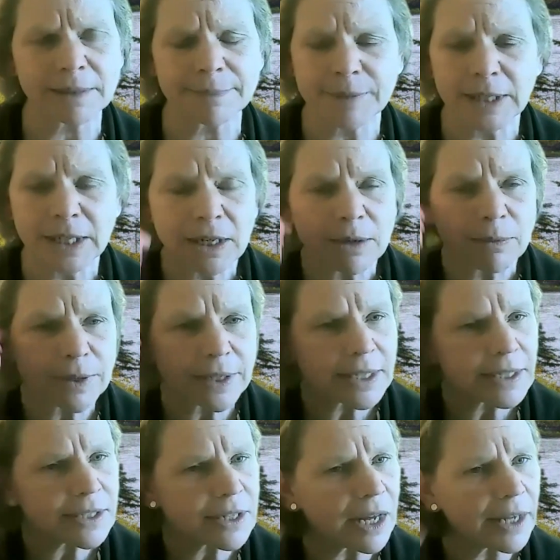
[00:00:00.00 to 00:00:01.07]
um, one of
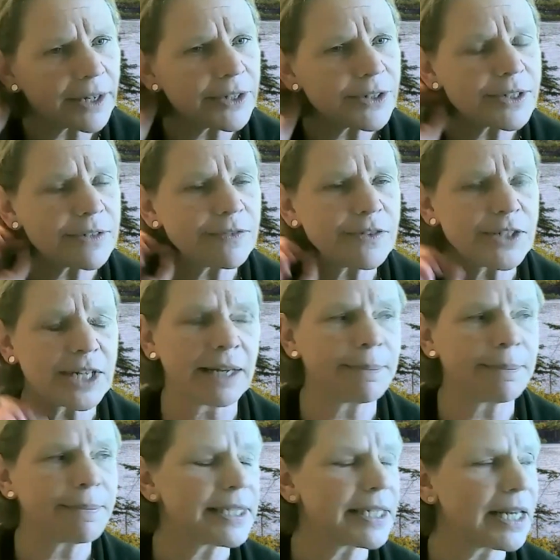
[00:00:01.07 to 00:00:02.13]
the daughters of
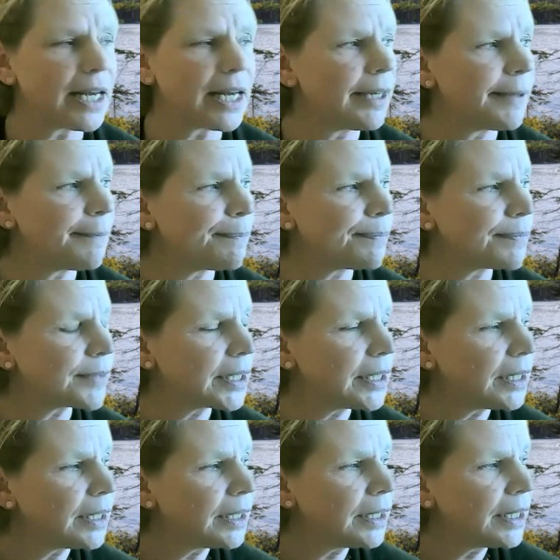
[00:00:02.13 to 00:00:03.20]
James um,
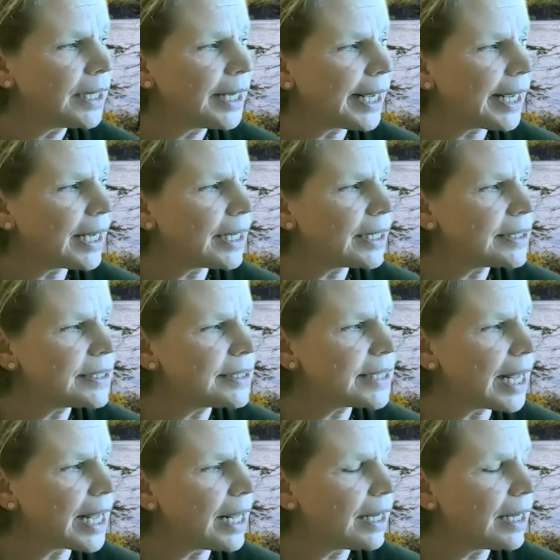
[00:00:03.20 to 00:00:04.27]
and
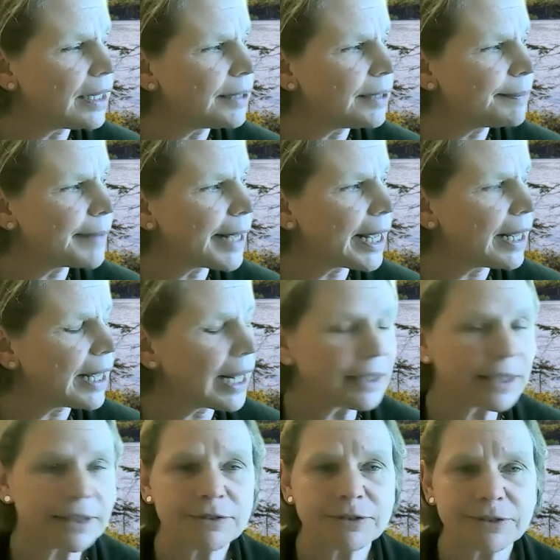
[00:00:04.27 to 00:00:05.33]
uh, um,
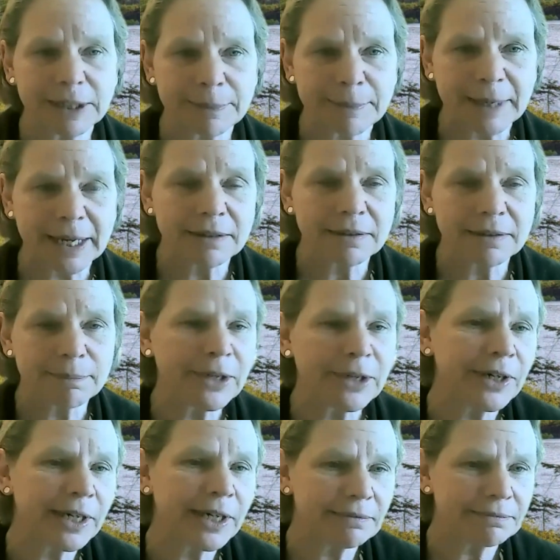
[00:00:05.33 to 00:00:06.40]
Ellen Freeman
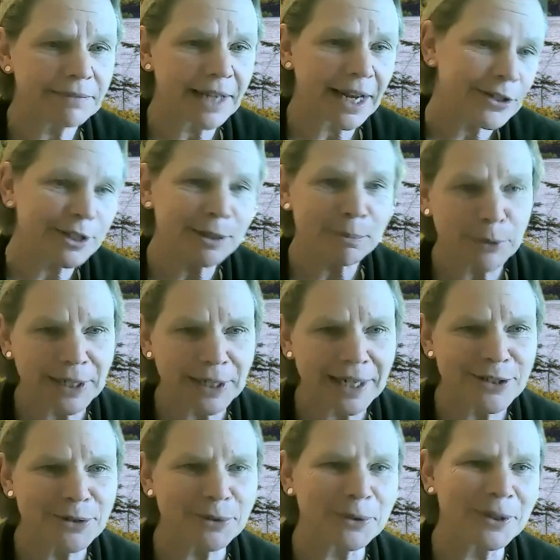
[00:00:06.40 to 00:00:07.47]
married actually the boy
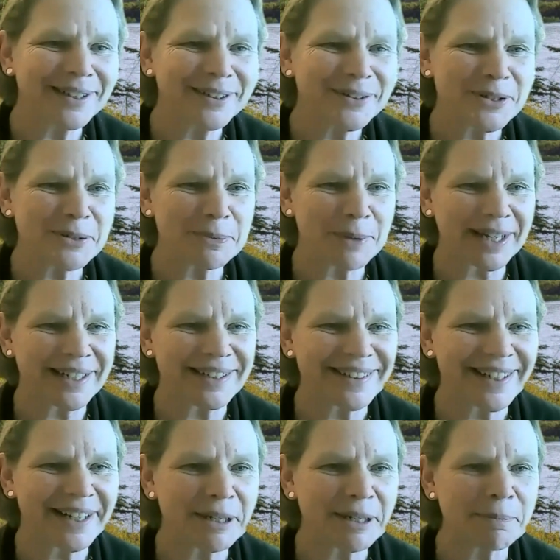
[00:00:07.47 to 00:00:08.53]
next door who was white,
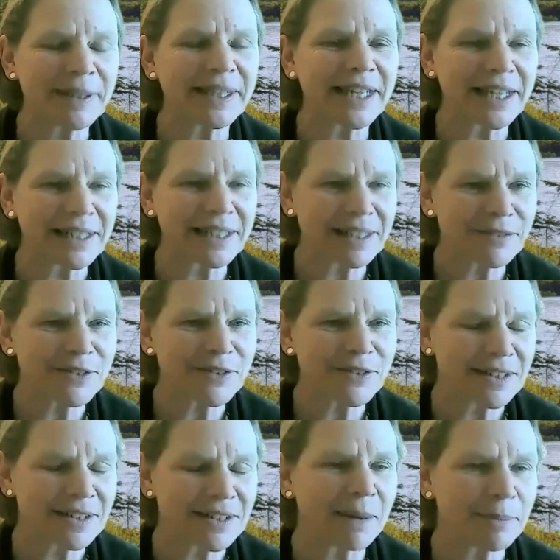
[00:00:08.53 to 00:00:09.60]
um, and they lived
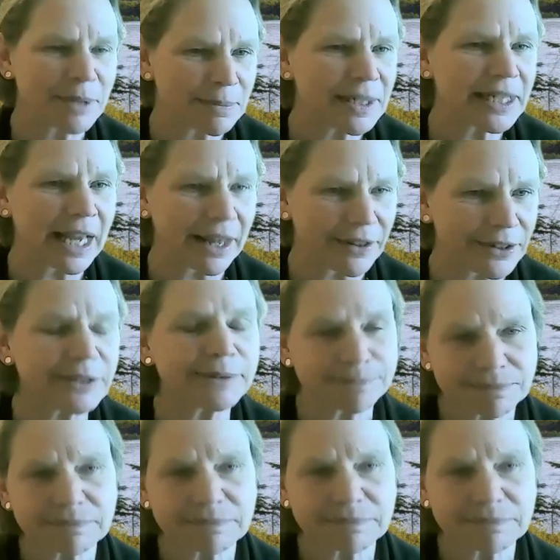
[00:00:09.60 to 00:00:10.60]
in Topsham together.